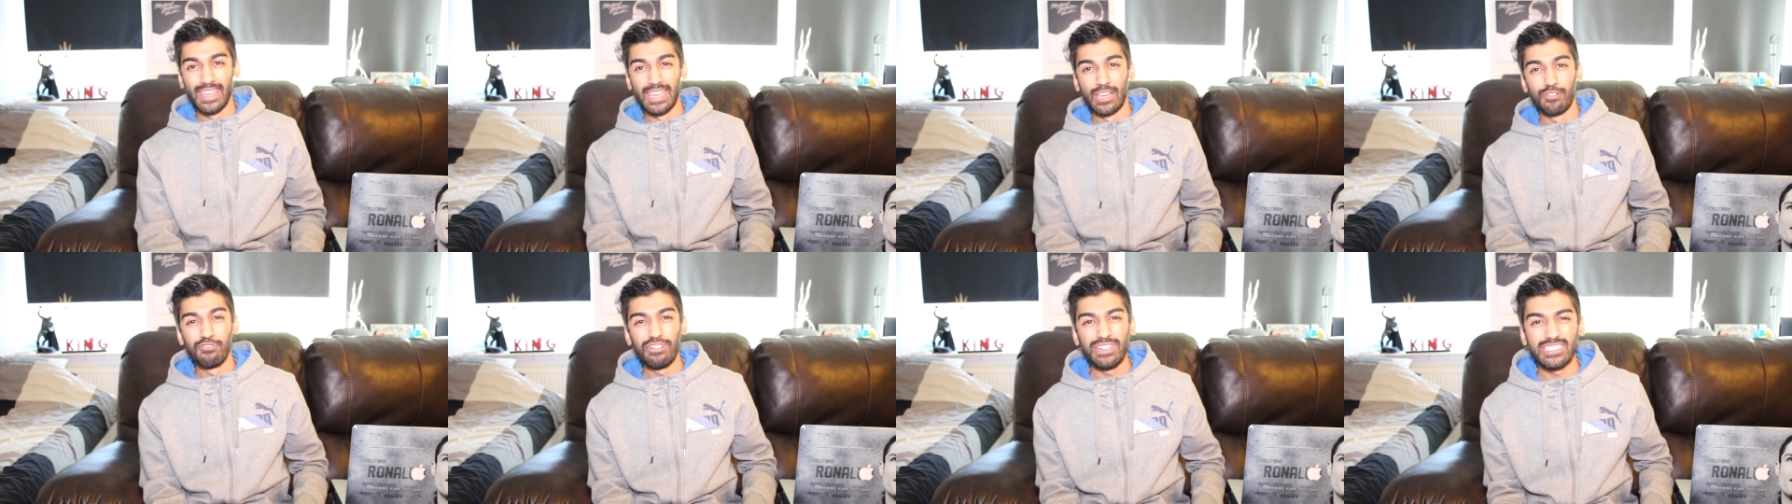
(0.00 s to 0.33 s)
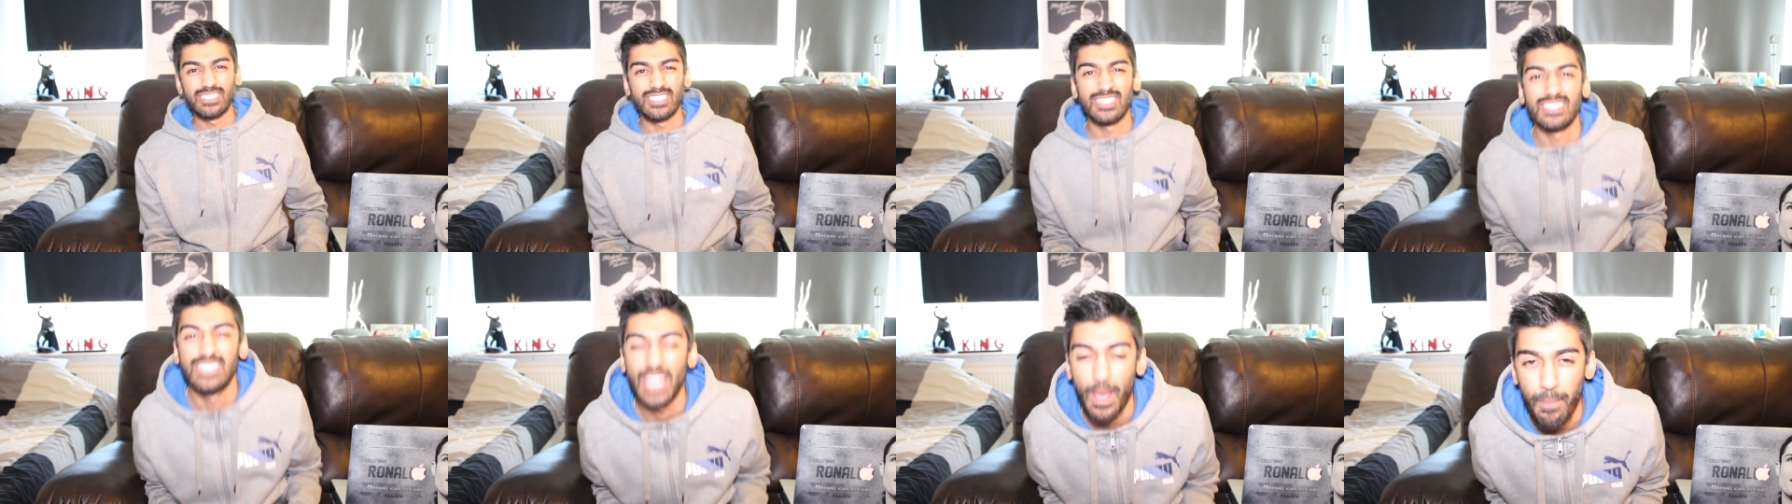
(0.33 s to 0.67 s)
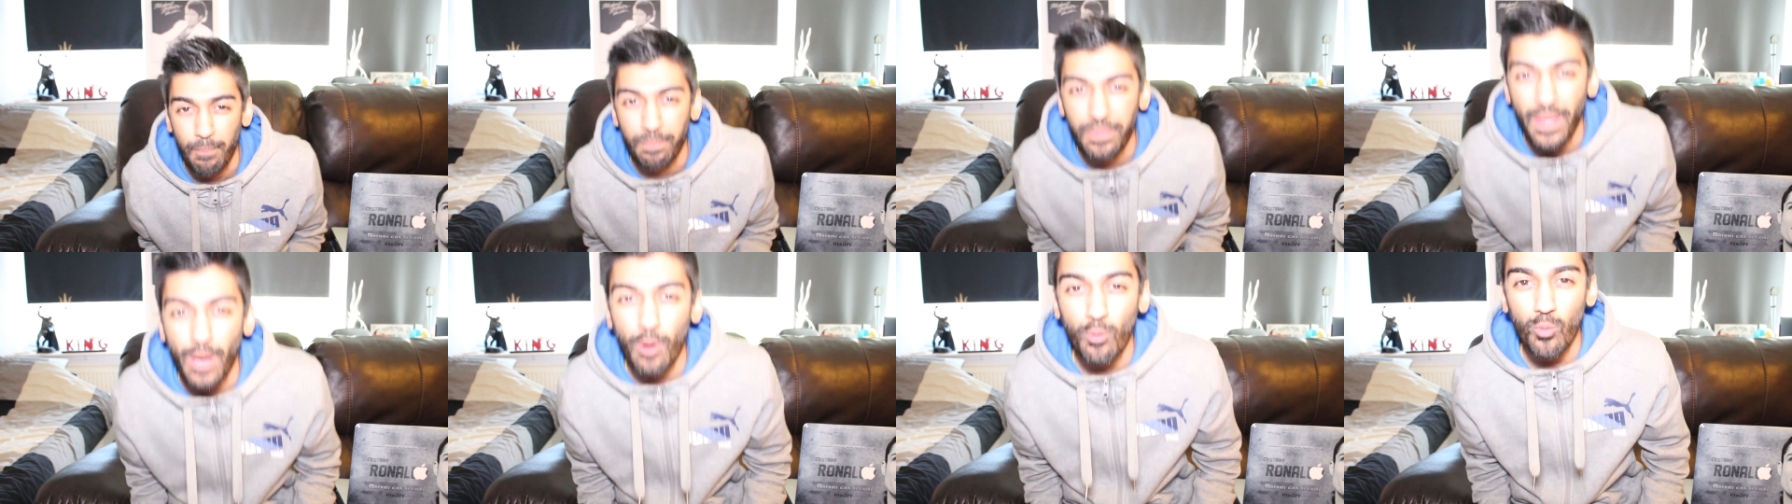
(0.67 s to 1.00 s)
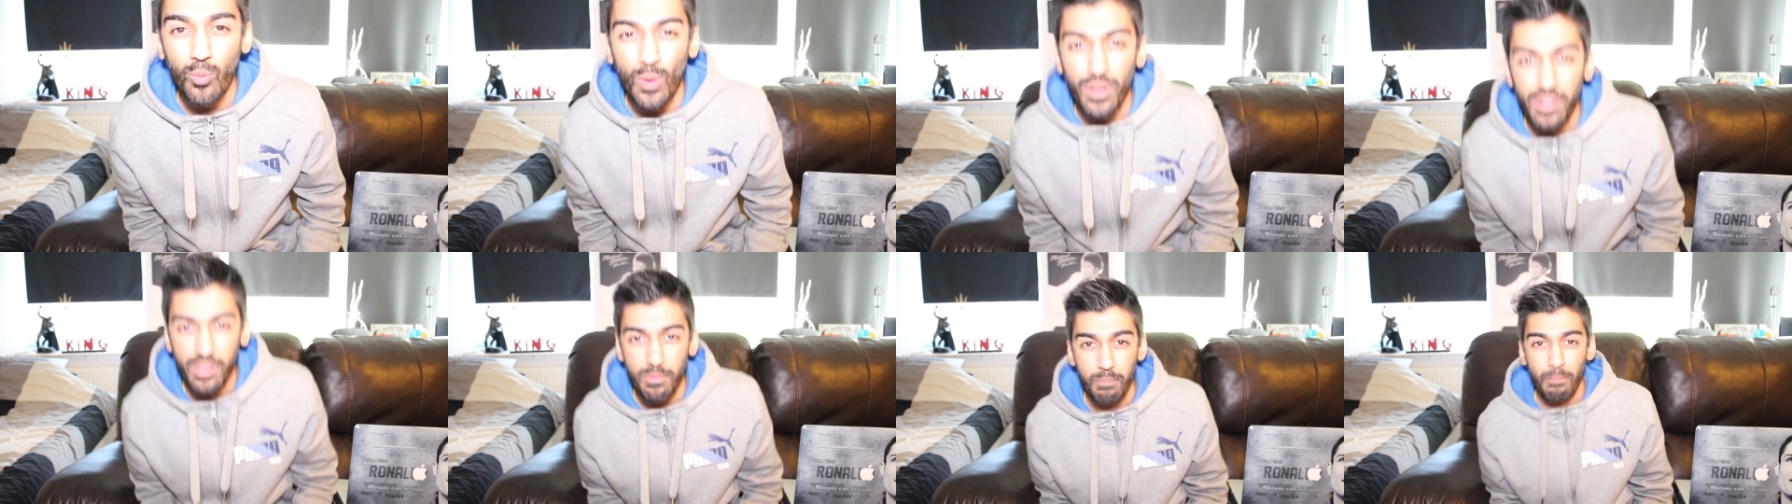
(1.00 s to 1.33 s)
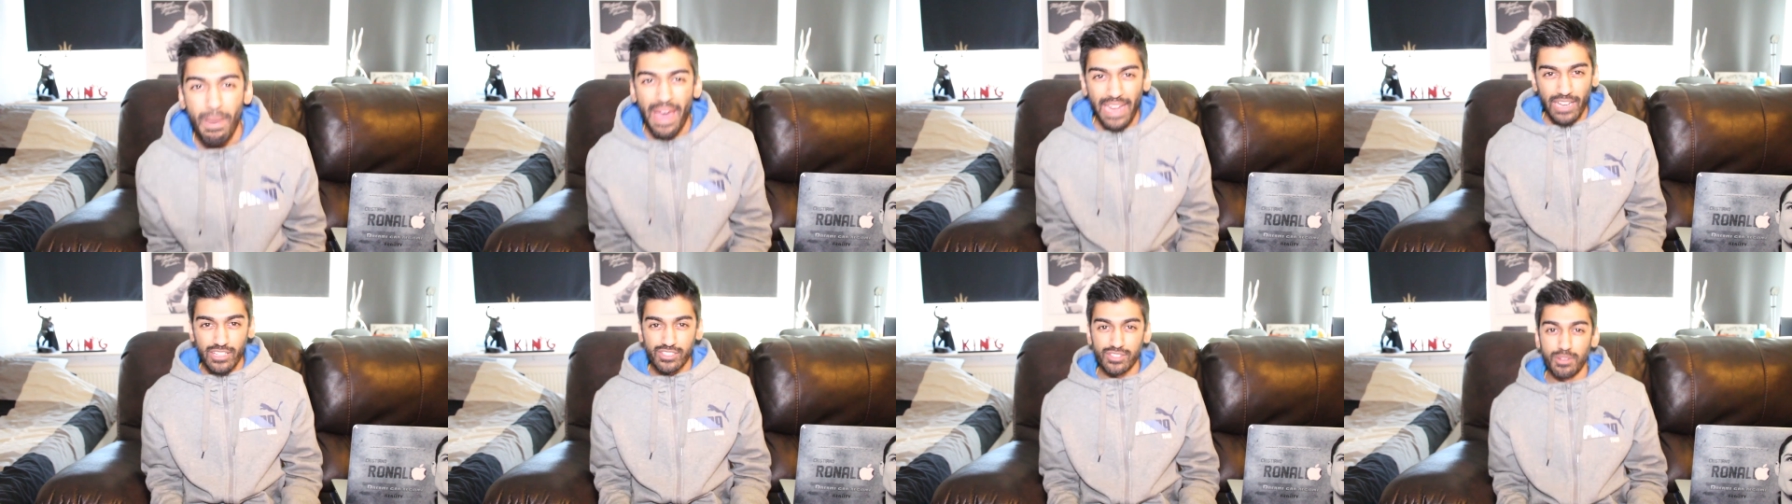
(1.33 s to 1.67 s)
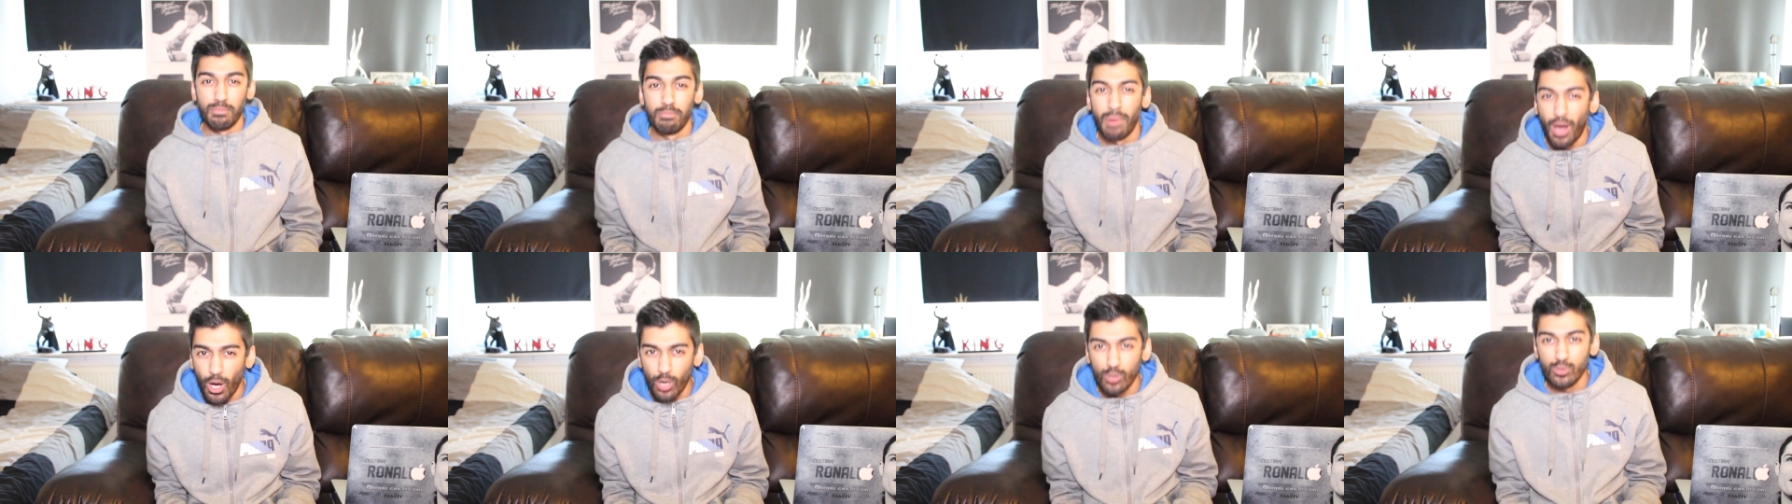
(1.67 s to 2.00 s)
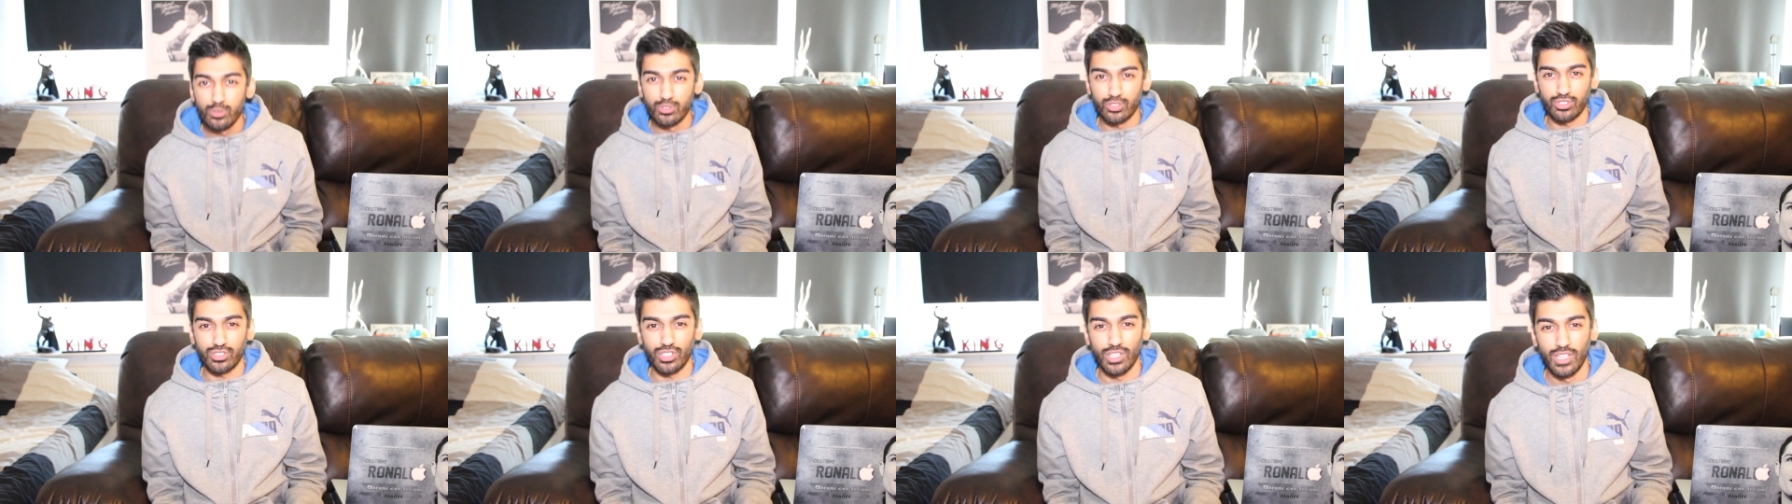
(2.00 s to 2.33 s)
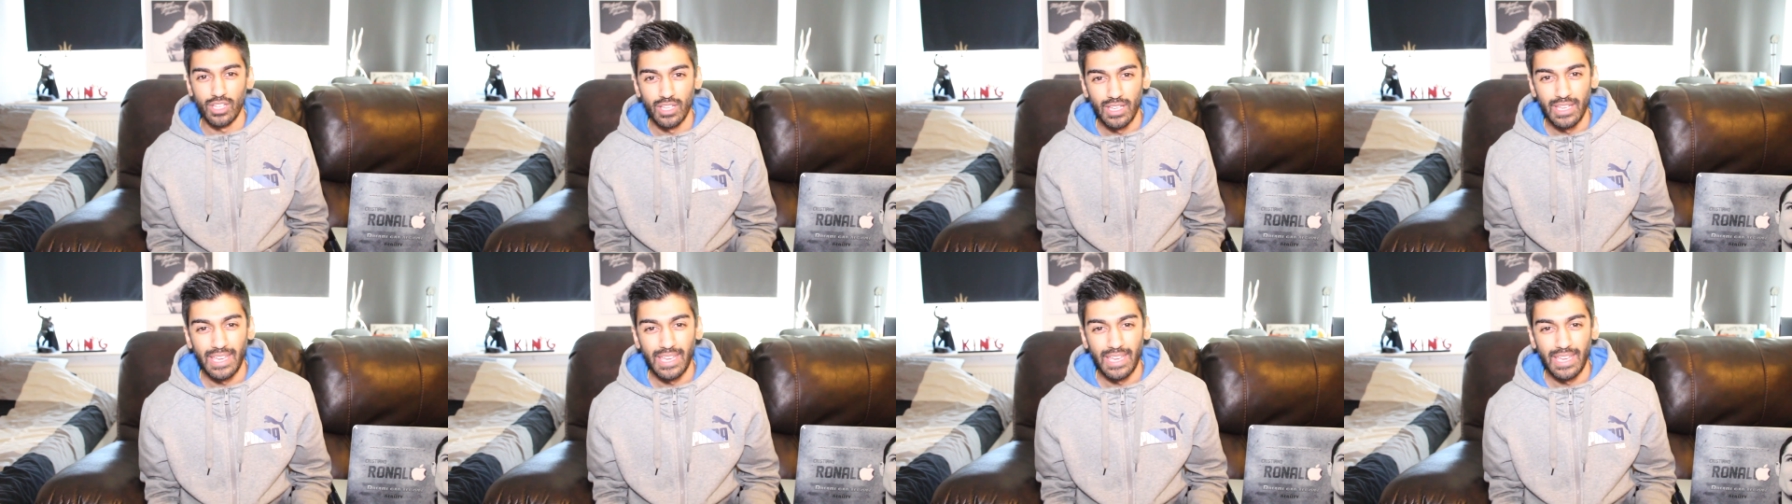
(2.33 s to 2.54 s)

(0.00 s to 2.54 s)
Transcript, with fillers: he really stepped up when it mattered the most,